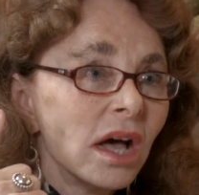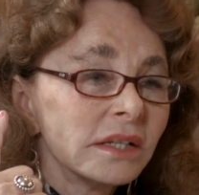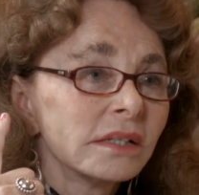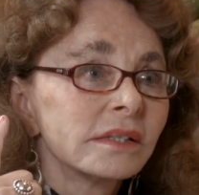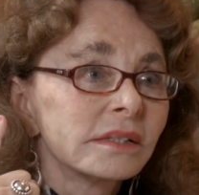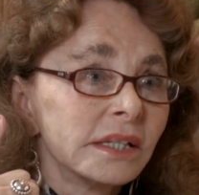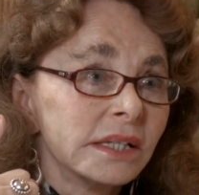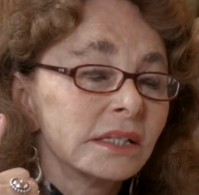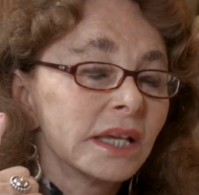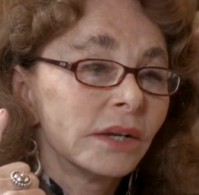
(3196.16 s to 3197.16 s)

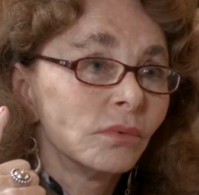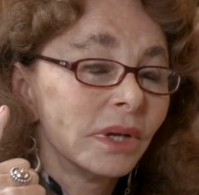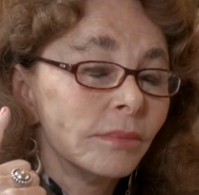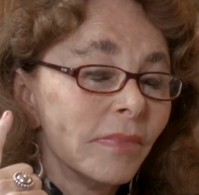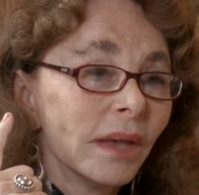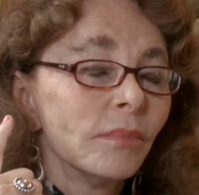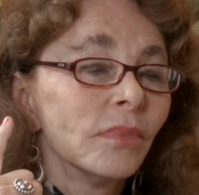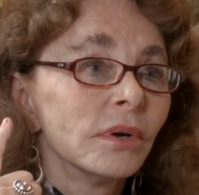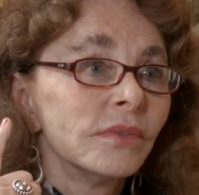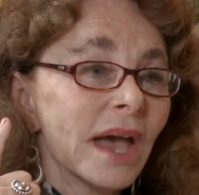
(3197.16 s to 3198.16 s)
honestly can
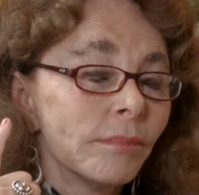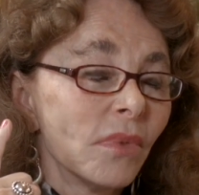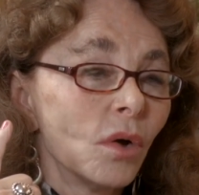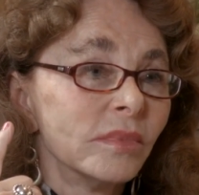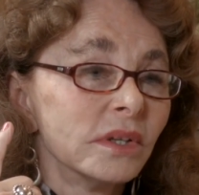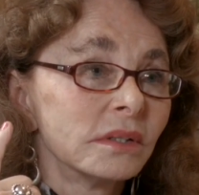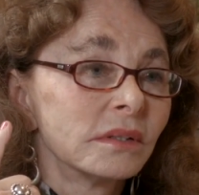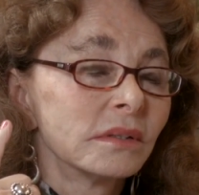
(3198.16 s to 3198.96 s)
remember that moment.